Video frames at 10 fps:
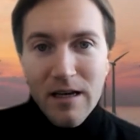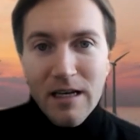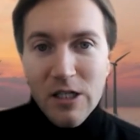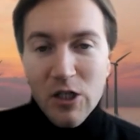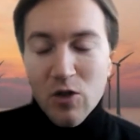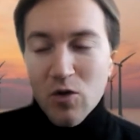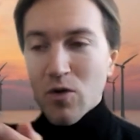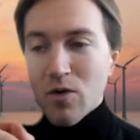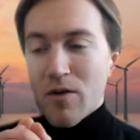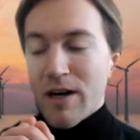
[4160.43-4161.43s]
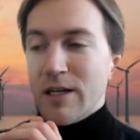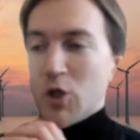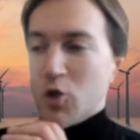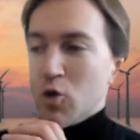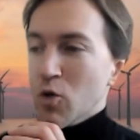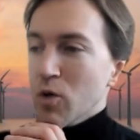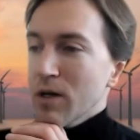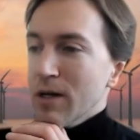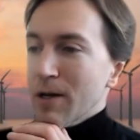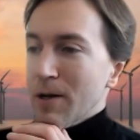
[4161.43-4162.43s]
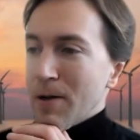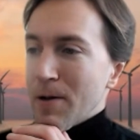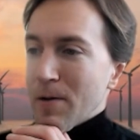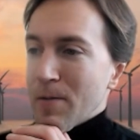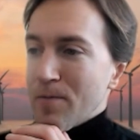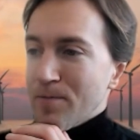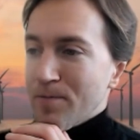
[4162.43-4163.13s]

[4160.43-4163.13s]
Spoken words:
in the school or at the school. All